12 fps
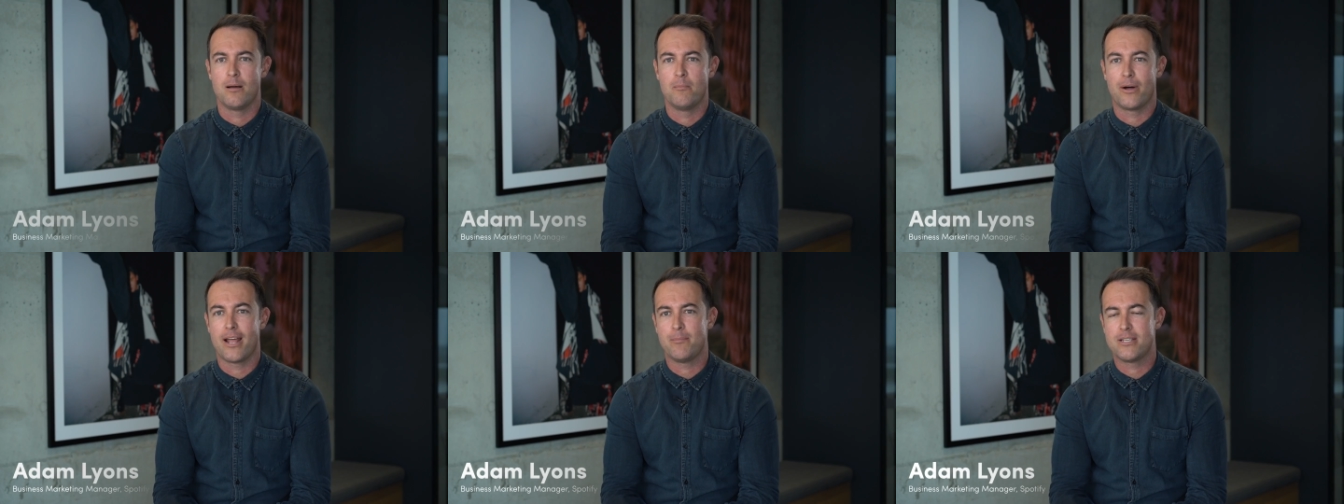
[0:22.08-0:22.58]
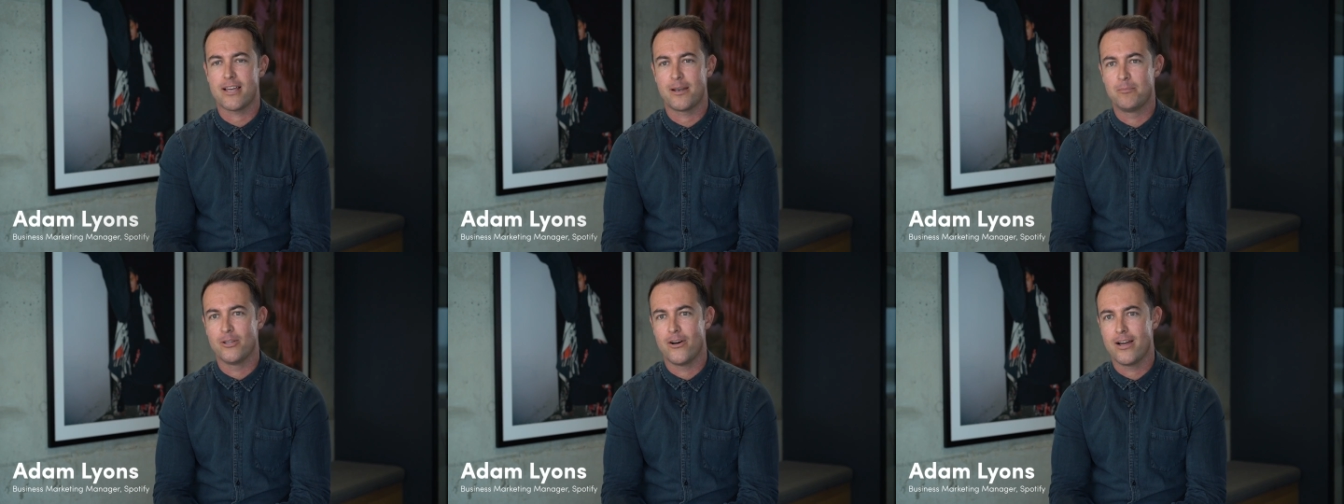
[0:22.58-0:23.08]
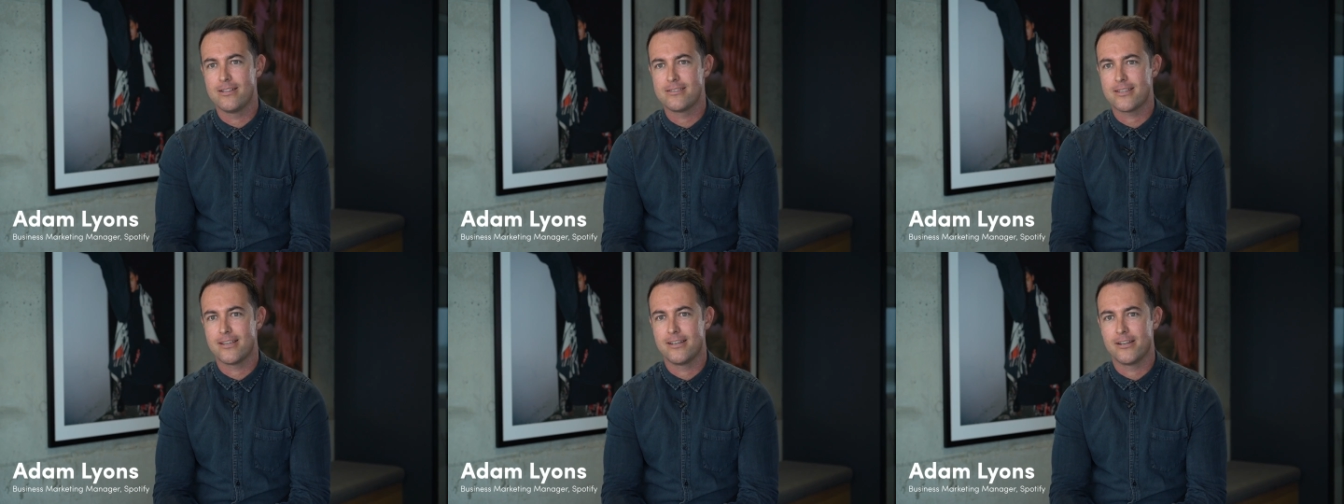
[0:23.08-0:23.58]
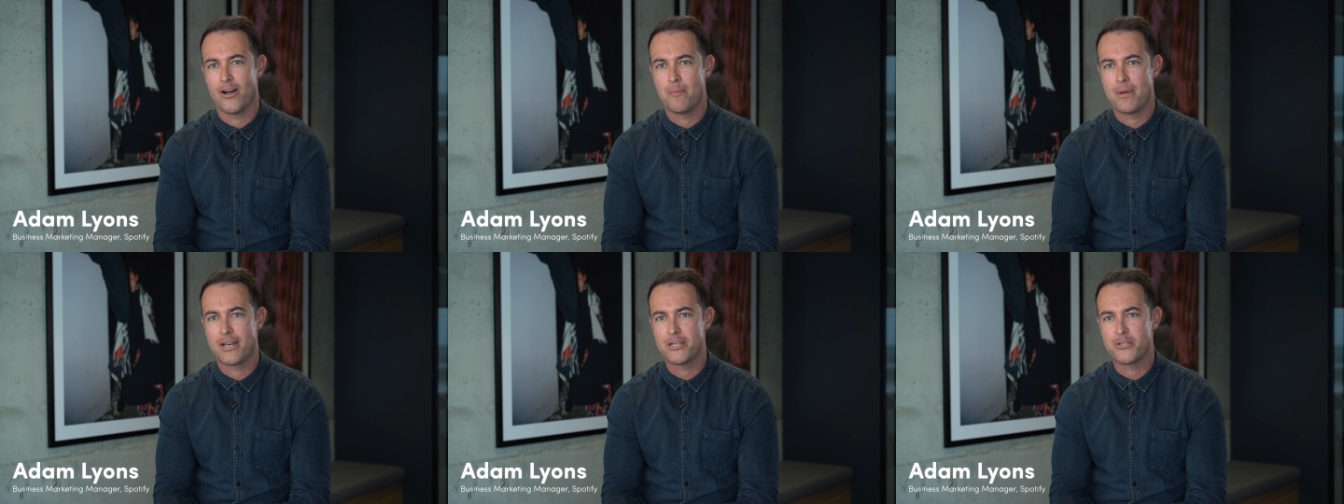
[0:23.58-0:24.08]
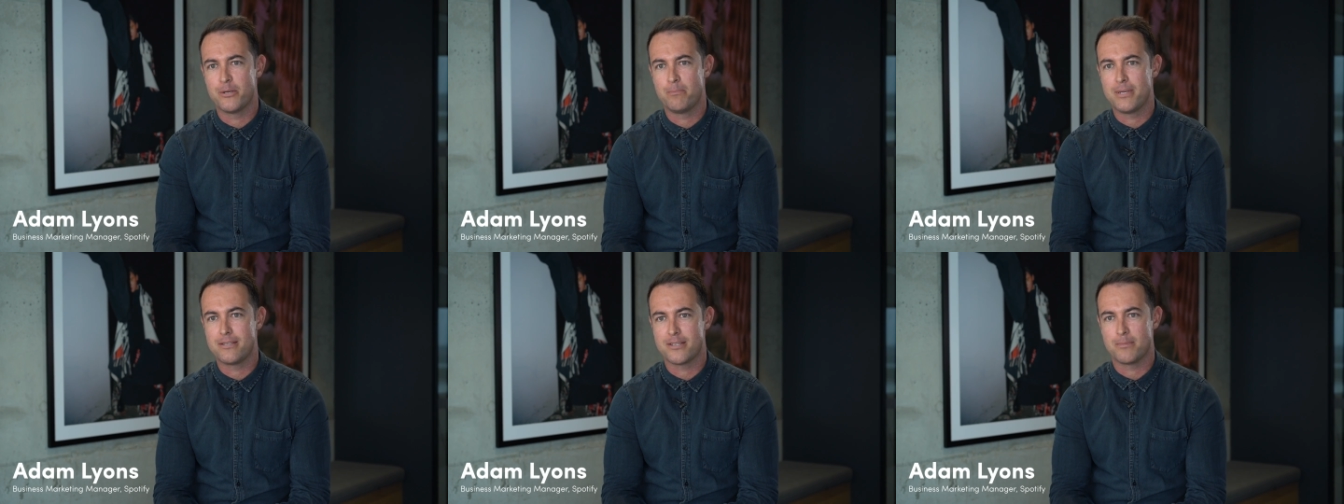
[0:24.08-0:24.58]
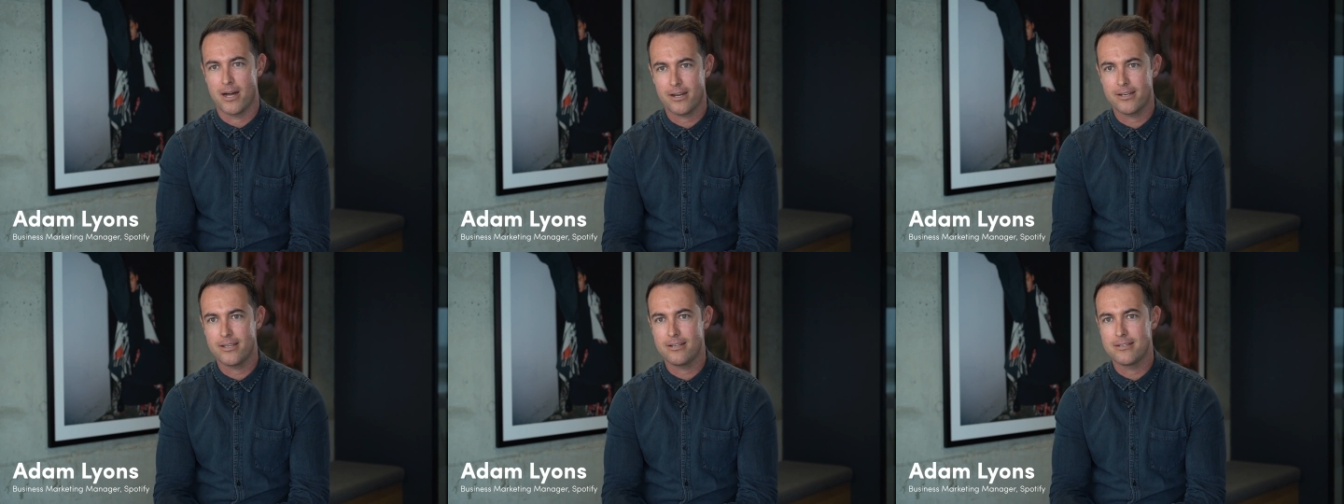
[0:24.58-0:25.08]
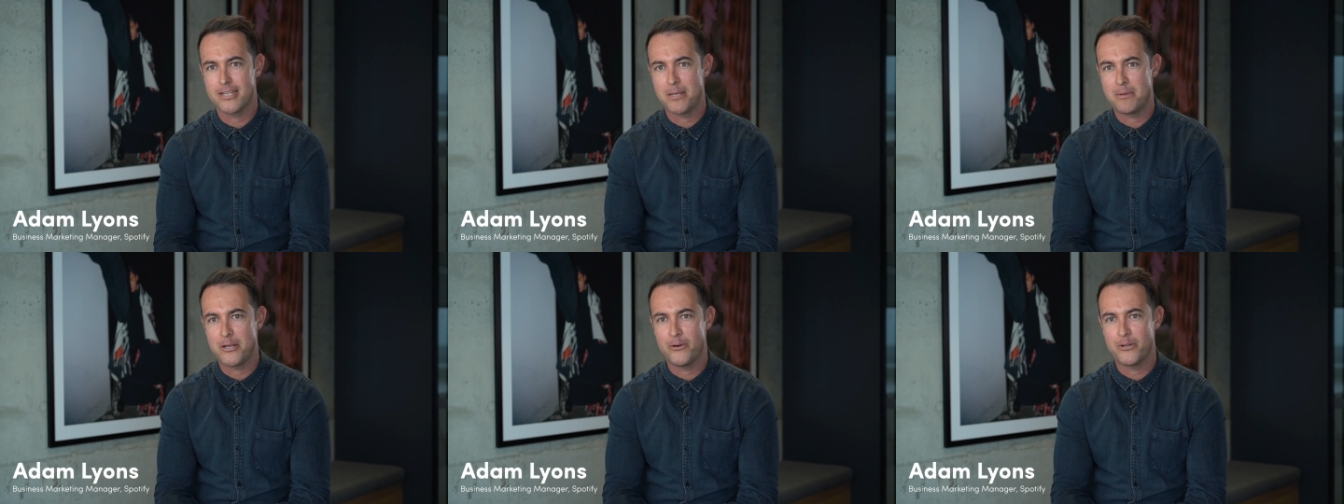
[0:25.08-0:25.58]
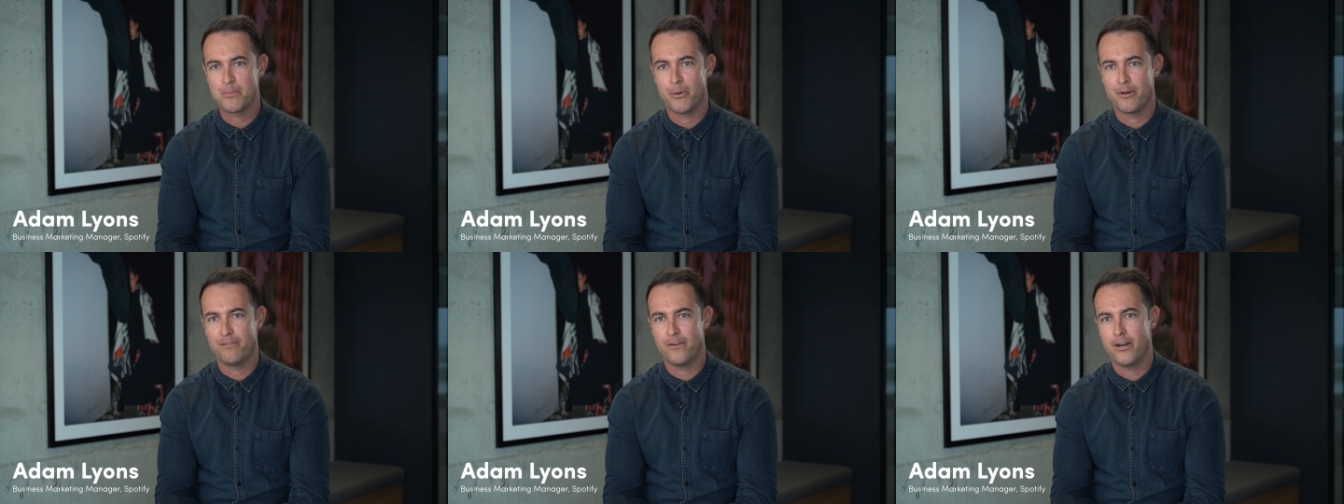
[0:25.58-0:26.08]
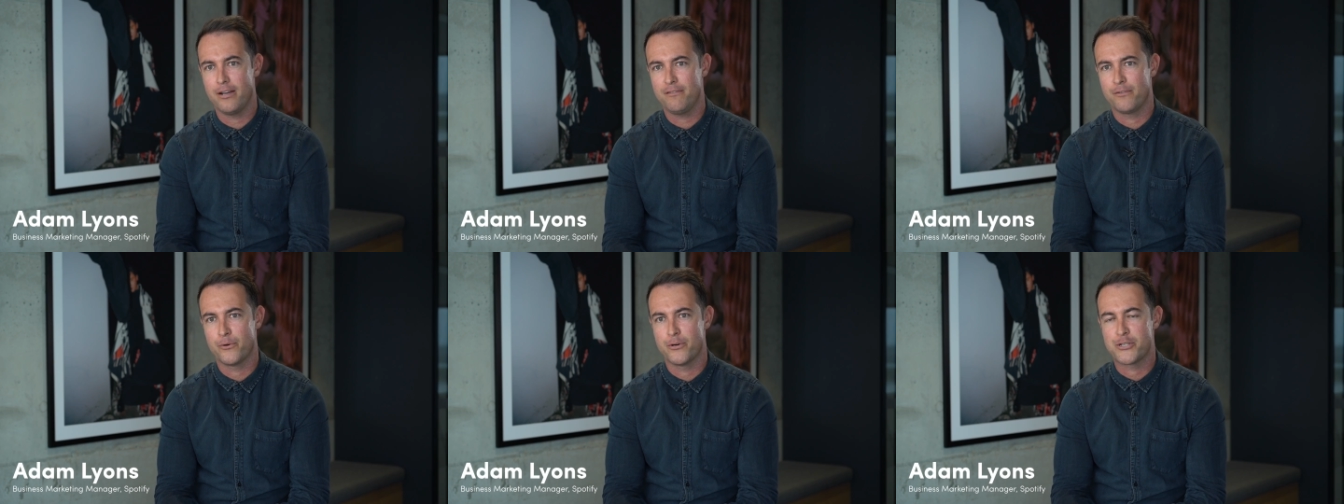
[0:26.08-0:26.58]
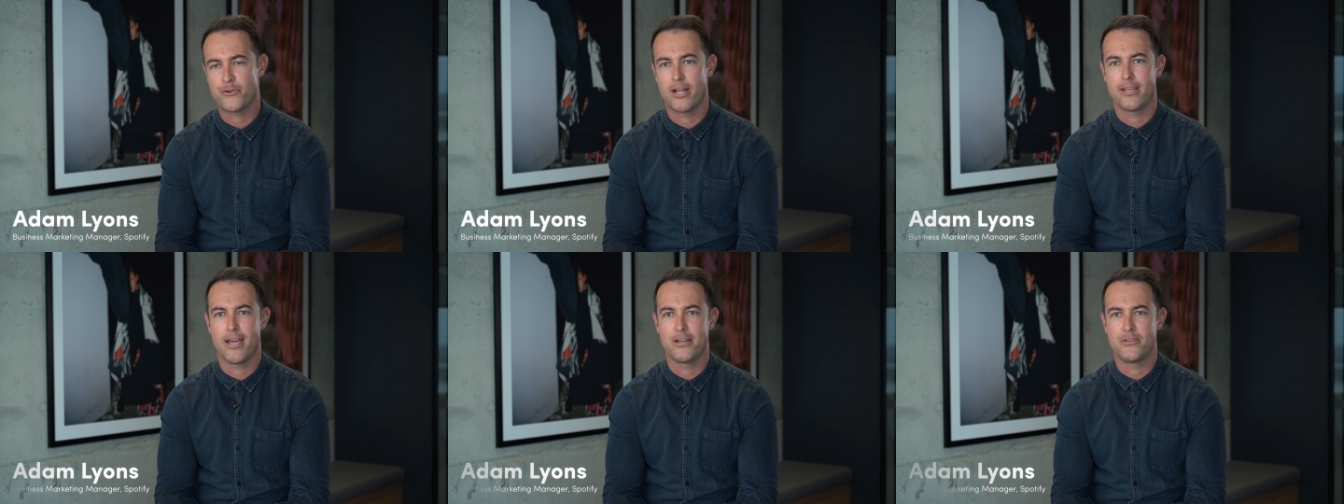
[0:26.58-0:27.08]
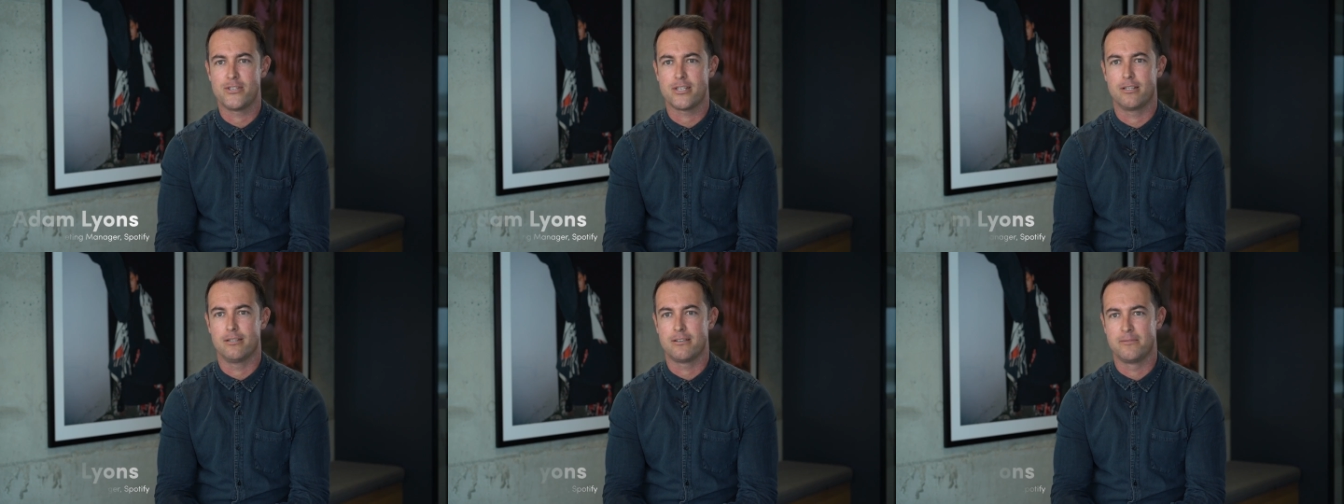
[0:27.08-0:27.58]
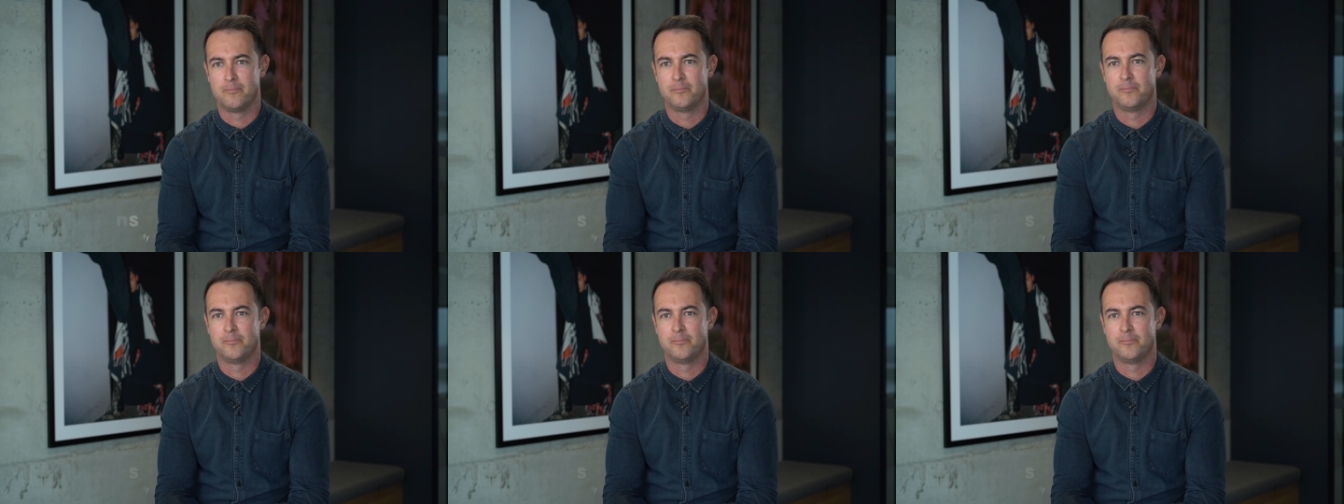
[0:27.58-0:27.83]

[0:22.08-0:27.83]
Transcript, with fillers: My name is Adam Lyons, and I manage the business marketing team here at Spotify for Australia and New Zealand.